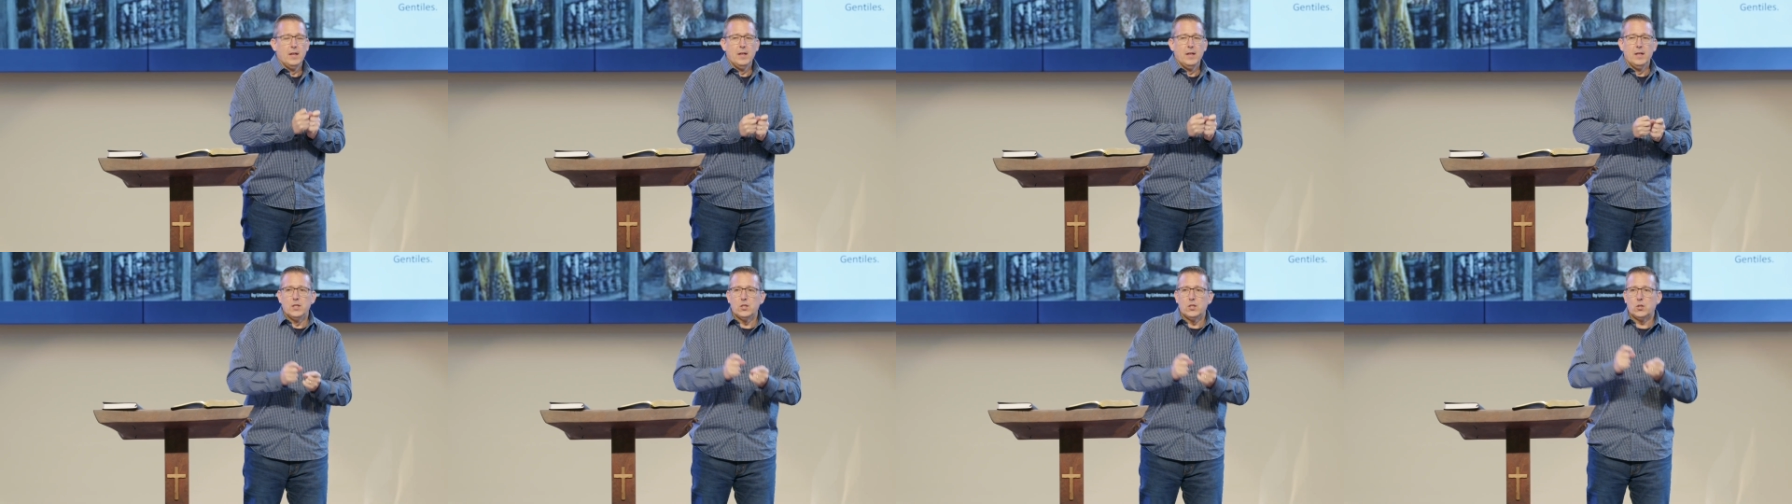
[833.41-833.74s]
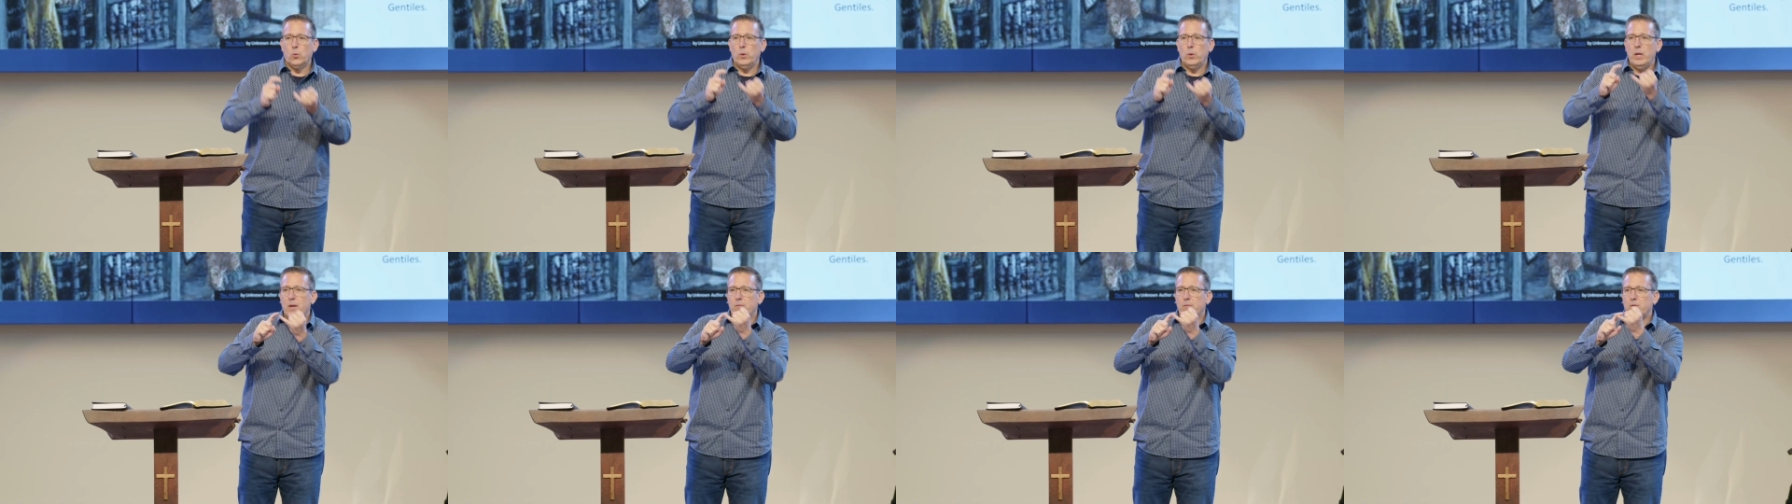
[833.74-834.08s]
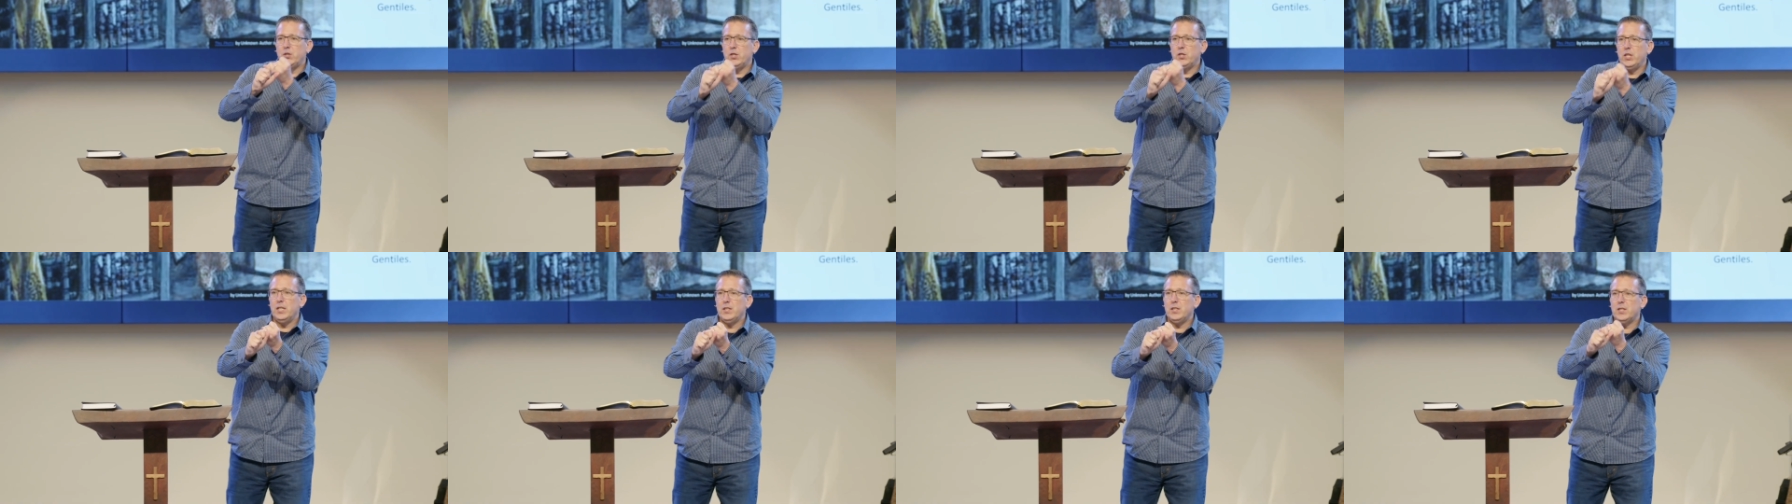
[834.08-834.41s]
So we have
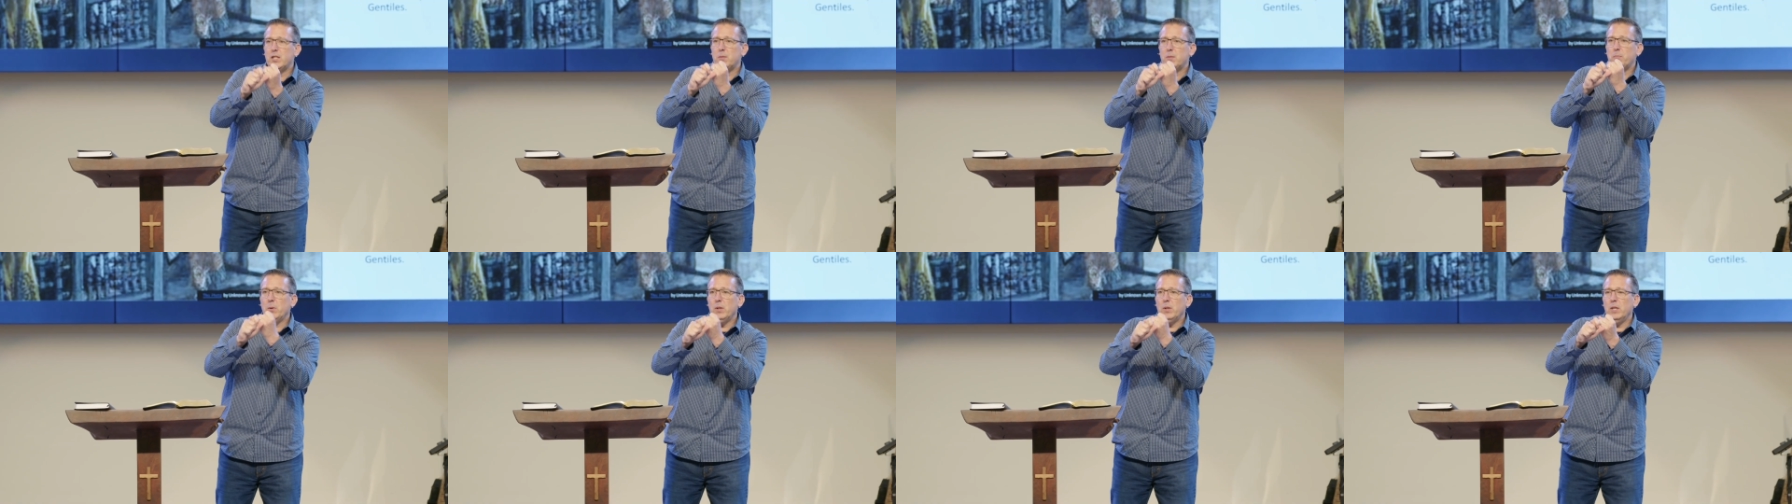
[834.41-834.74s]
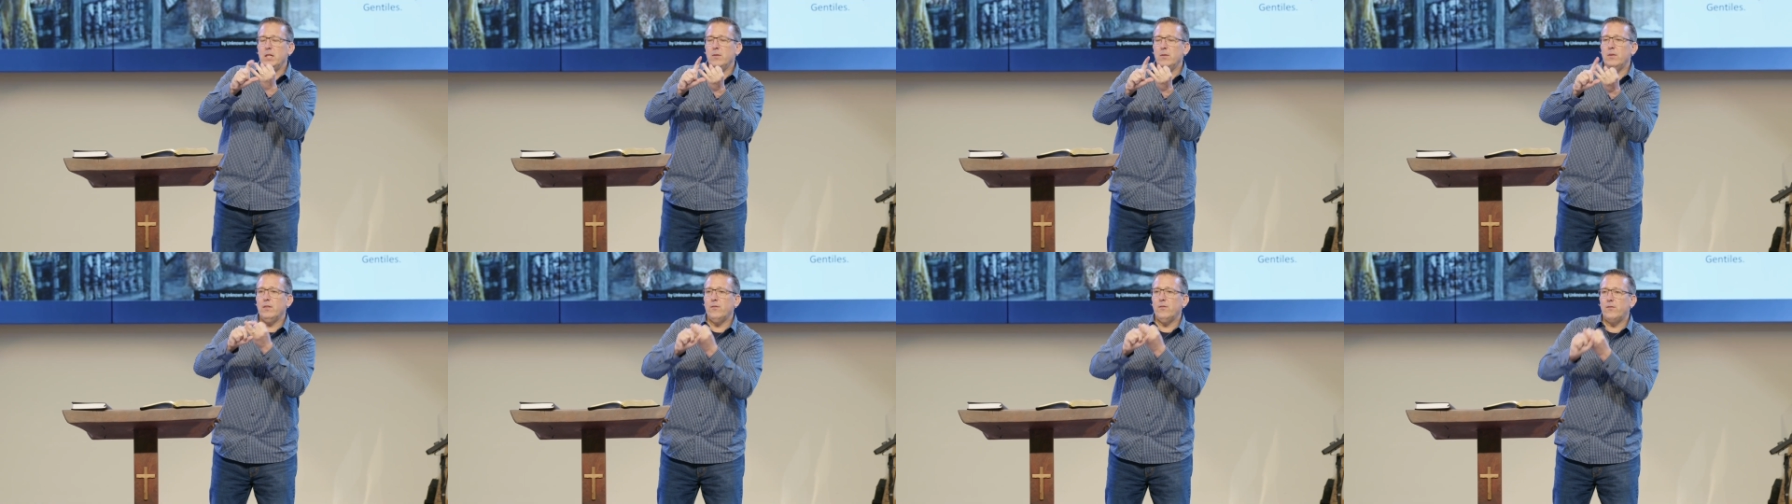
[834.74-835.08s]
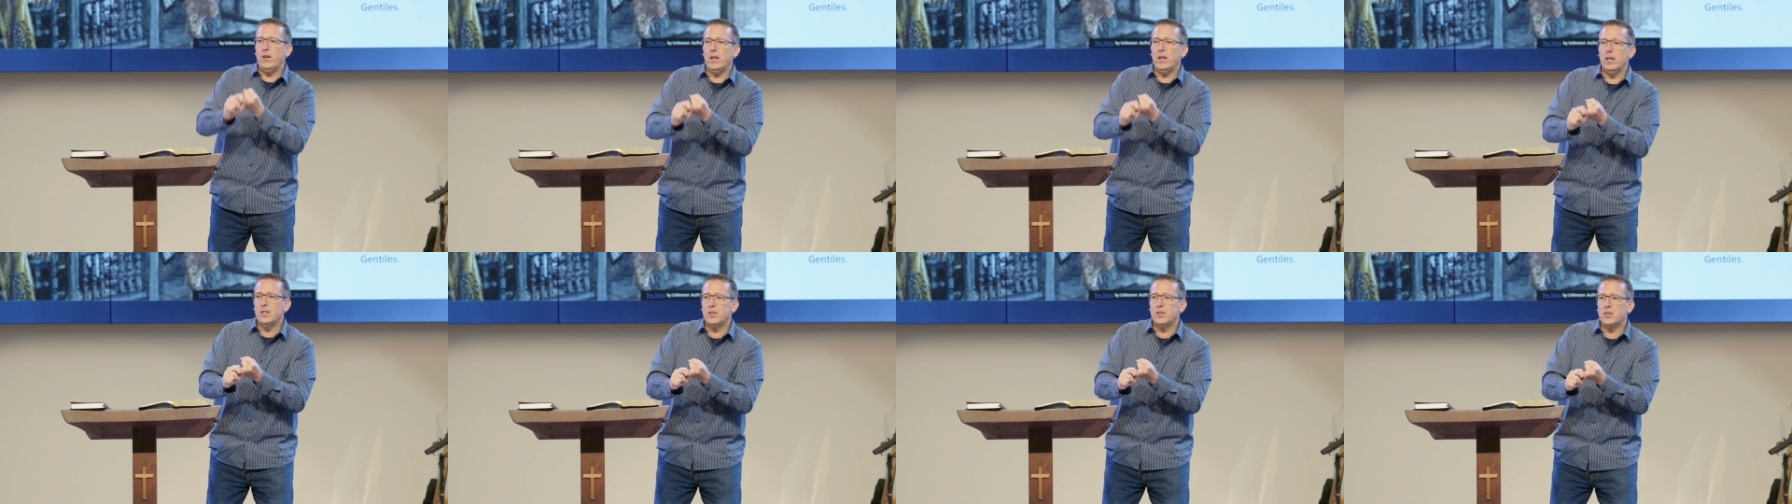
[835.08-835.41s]
Jesus believing
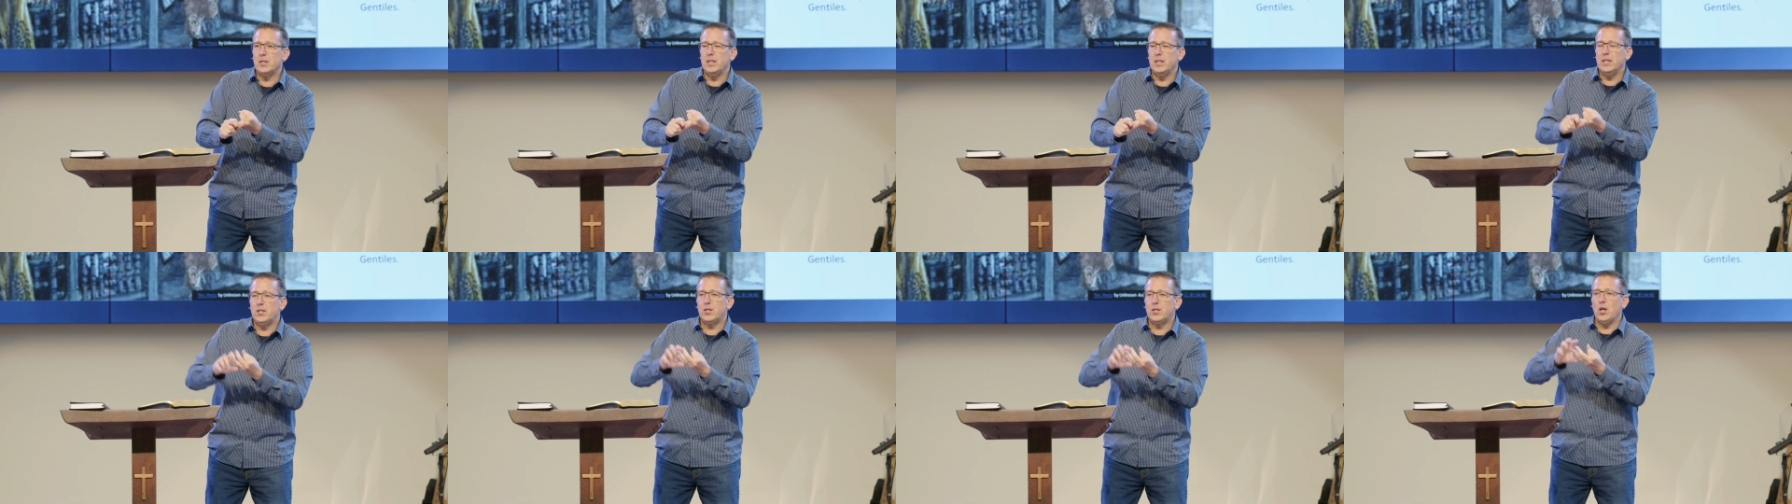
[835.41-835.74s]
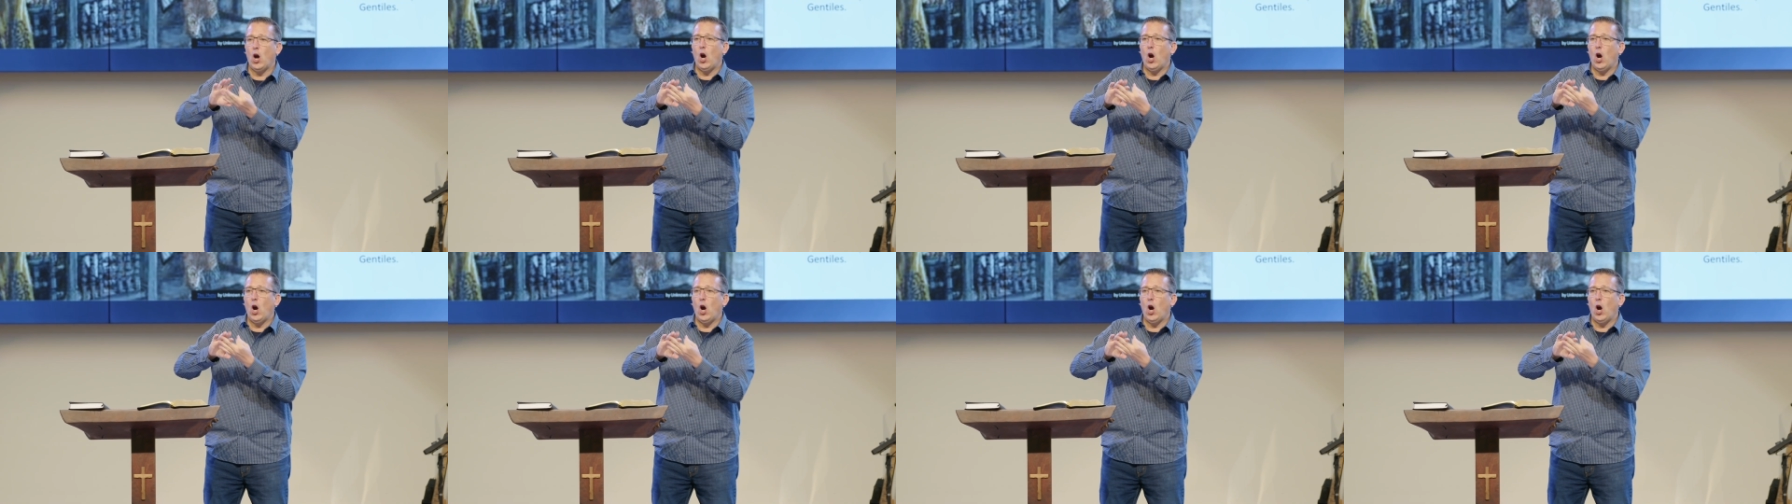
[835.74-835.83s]
Pharisees